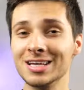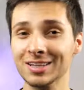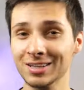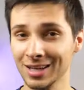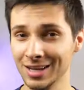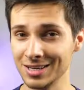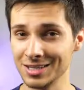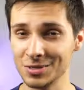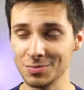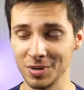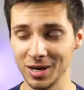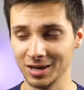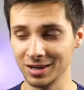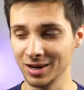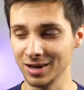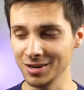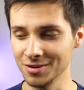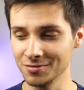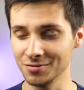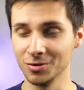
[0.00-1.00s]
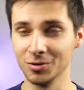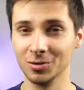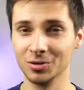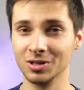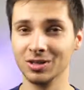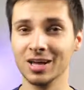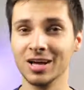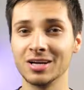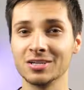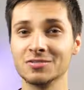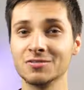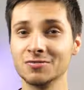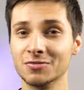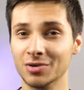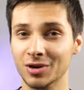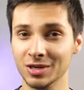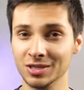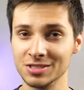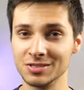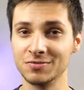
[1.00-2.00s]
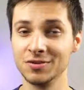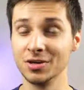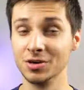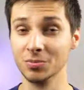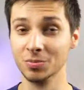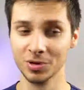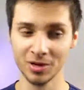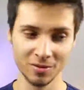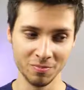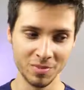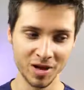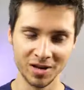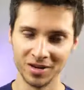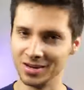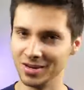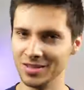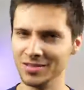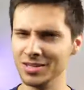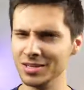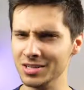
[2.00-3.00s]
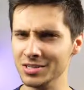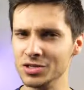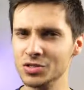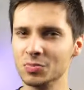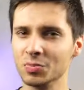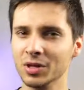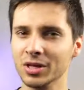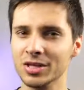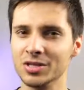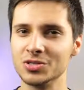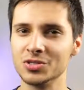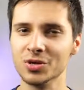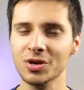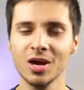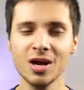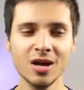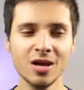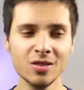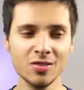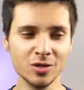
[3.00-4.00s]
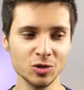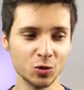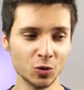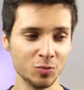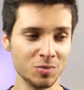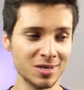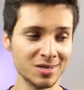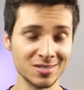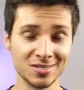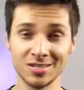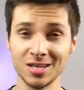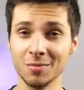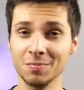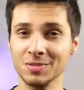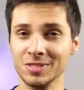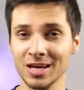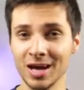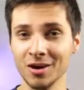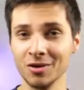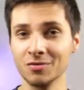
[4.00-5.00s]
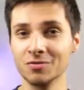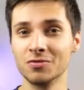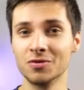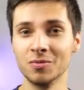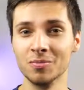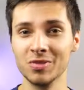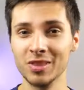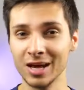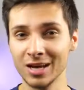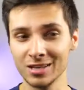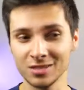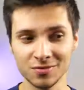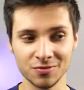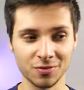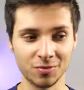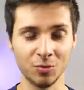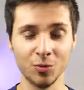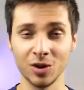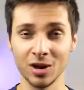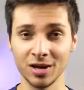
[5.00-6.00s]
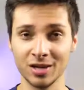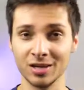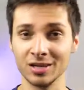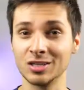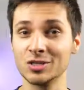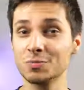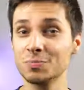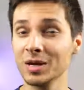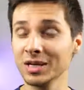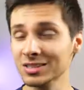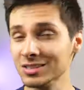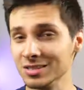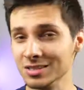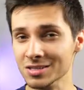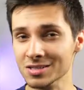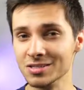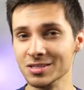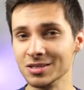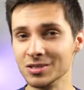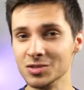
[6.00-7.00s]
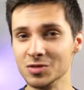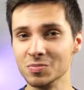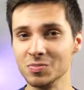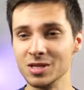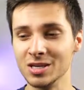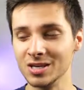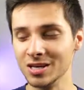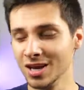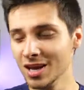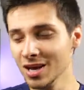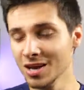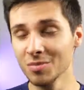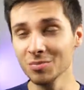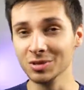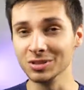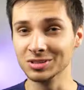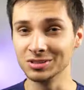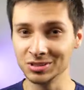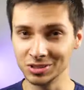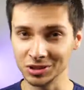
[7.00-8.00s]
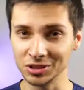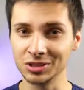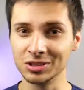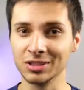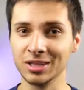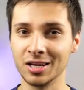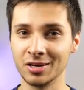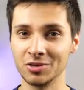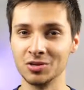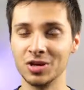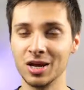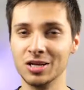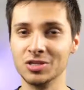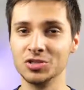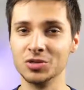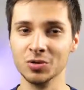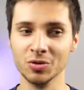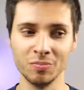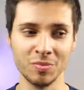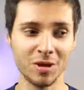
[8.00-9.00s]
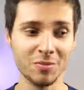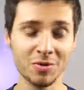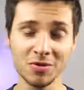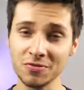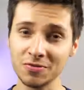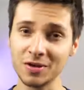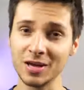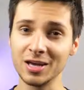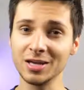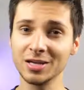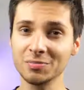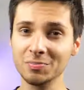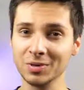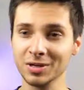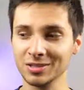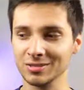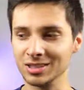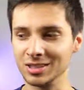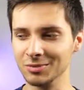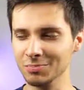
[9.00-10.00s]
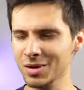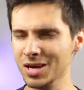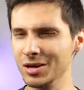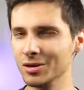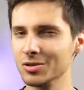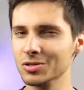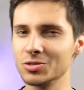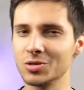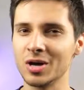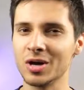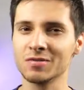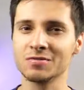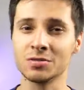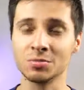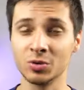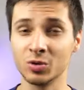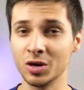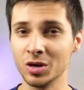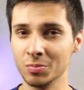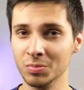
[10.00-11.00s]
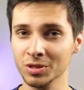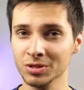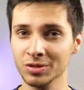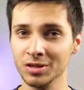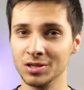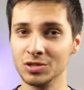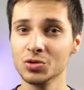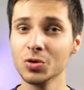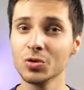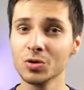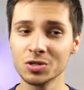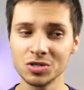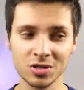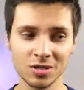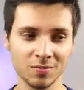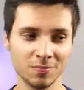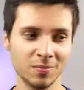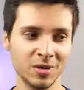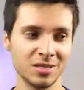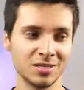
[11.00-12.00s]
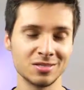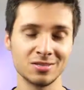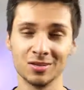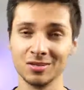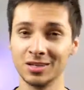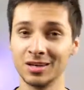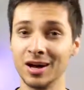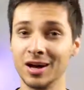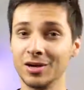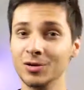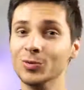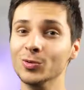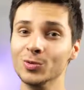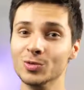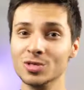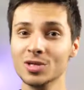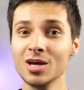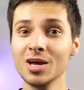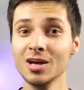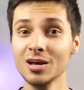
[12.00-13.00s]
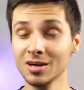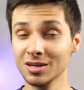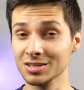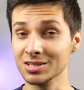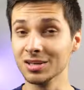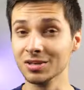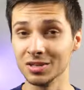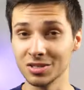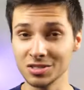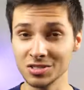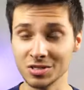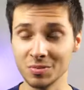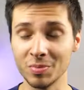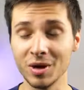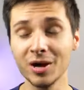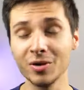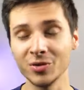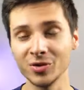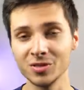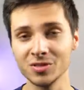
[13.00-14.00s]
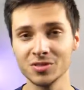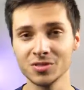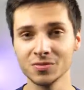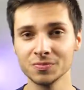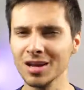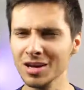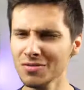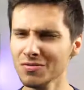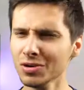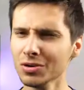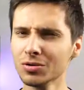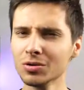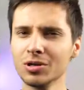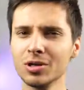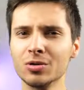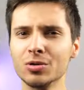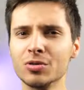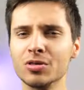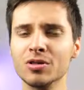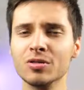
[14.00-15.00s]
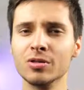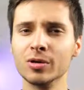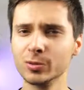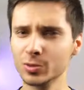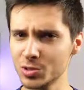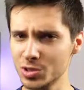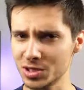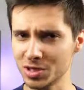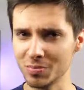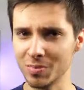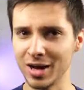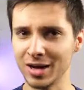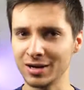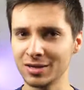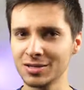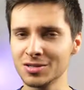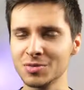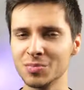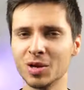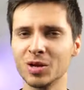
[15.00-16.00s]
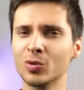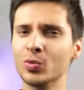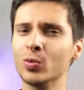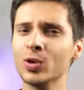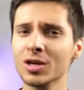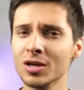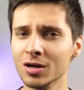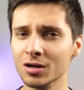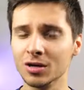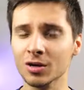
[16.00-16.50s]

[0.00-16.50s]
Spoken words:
a glass back iPhone, glass front, fingerprint embedded in the display. So this would be a step down from that, from what I expected this thing to be, but just letting you guys know it may be fake, but it may also have some credibility towards it based on the guy who is telling us about it. And even earlier than those schematics, about a week